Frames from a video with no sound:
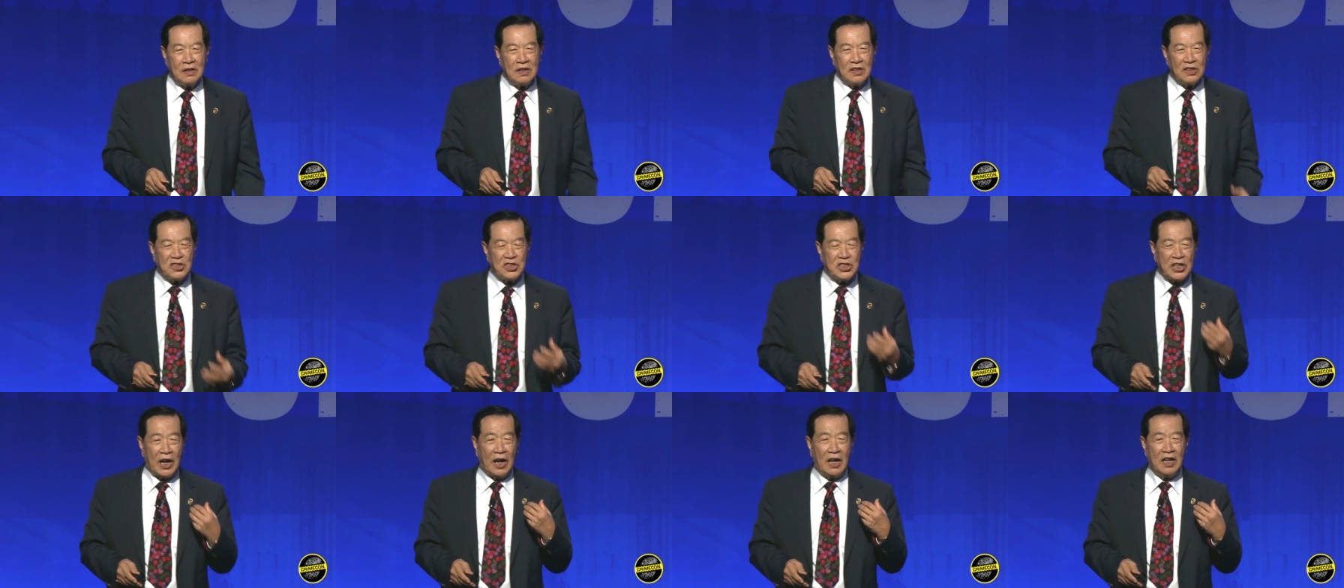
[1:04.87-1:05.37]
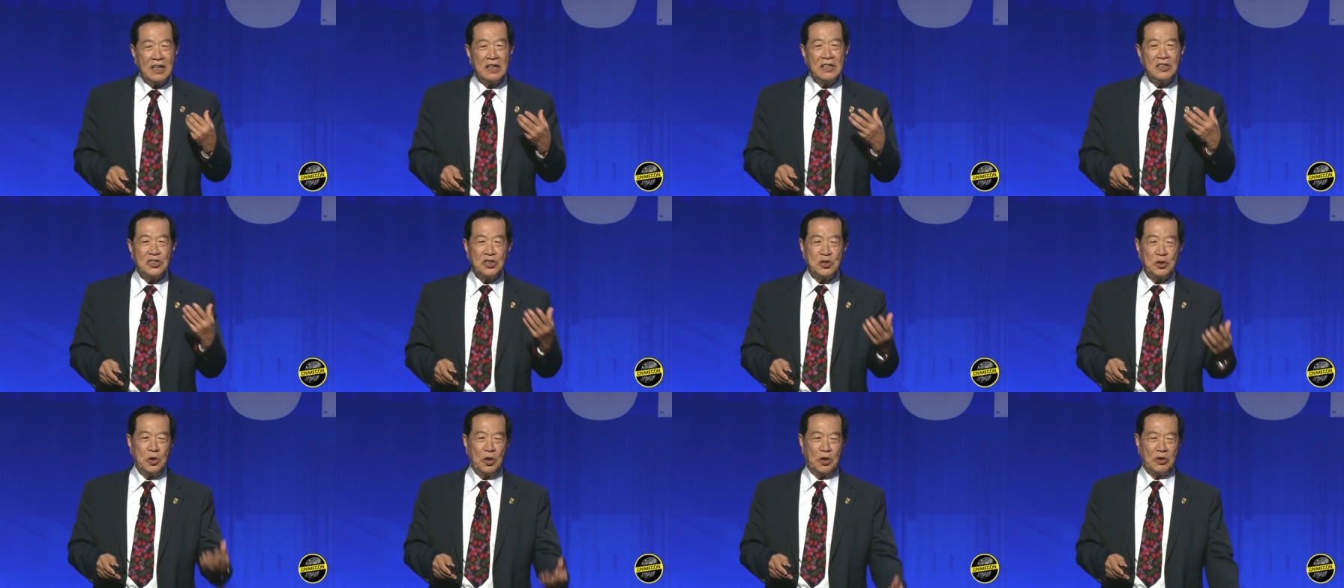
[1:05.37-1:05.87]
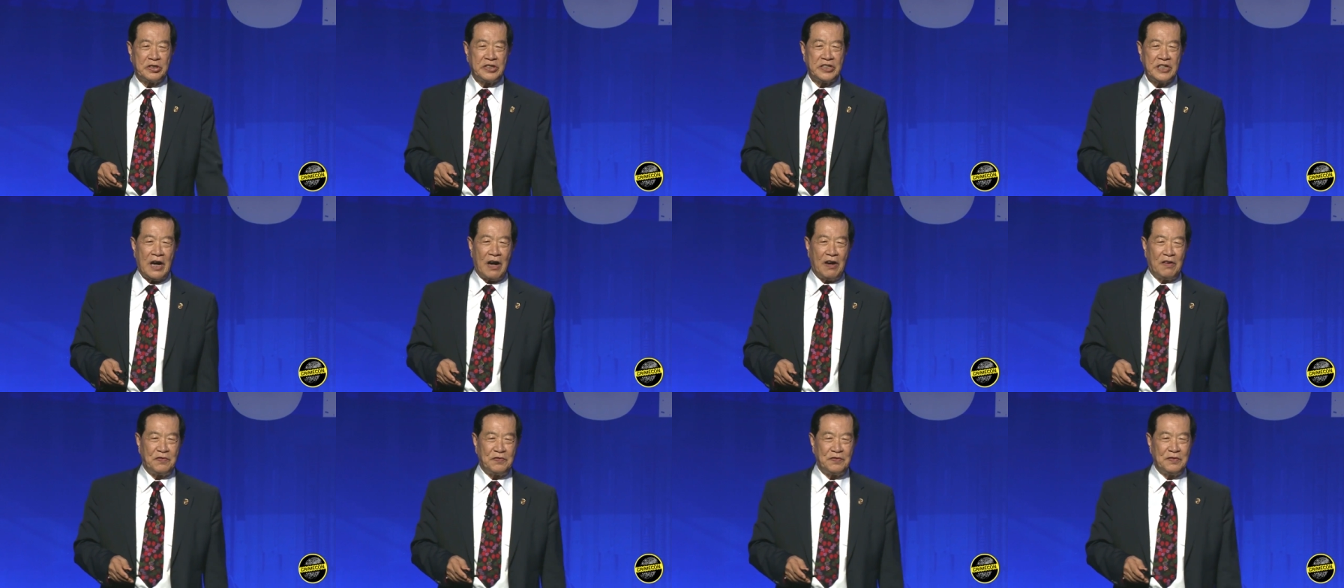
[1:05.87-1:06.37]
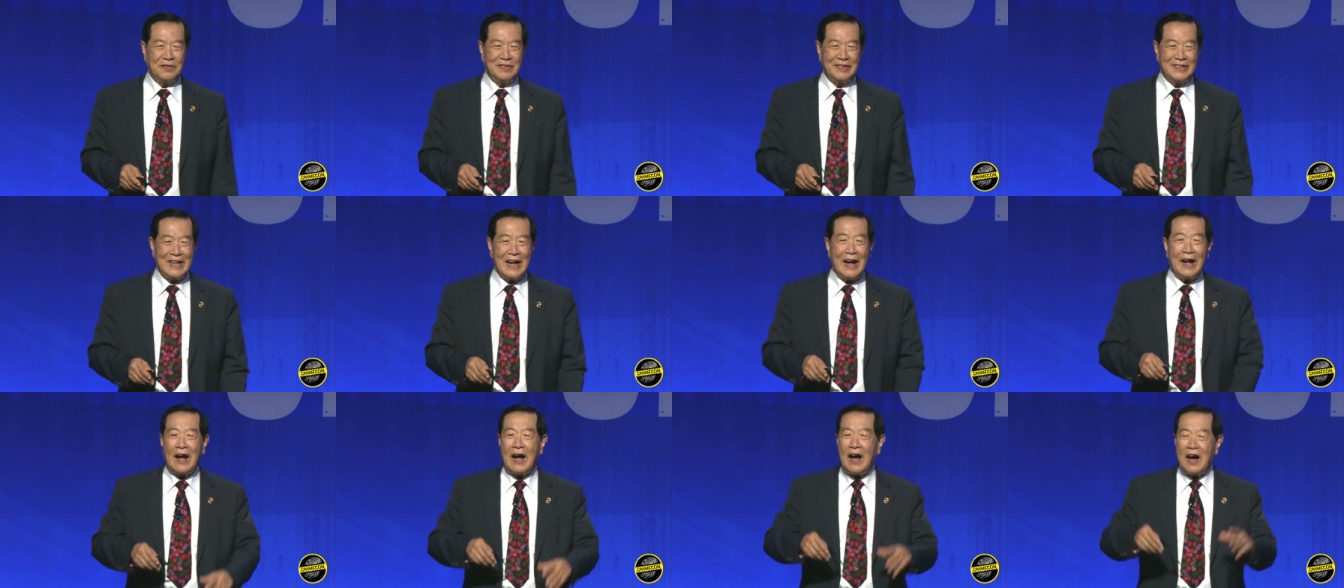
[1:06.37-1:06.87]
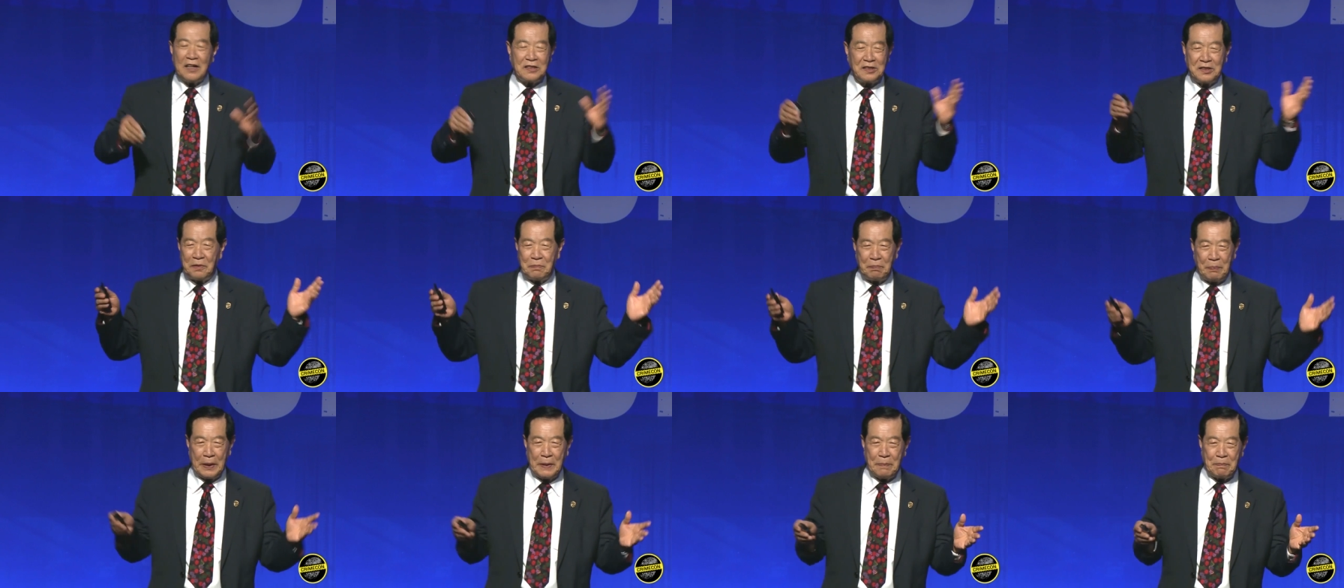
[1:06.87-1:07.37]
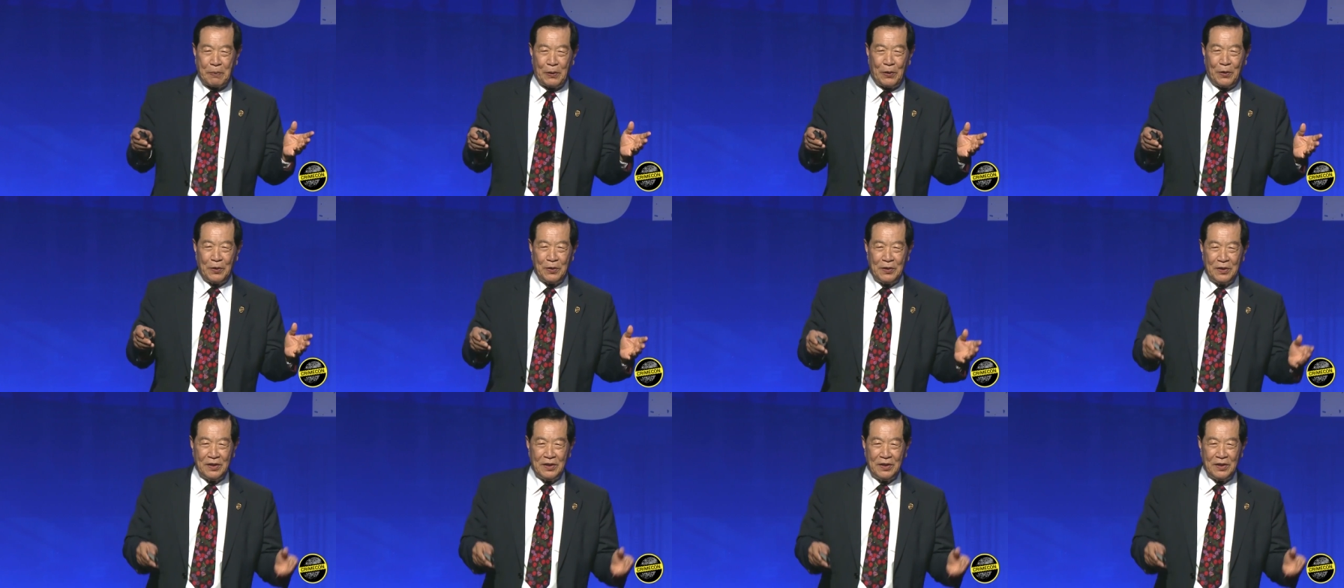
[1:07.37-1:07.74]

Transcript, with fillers: challenge yourself, not other people.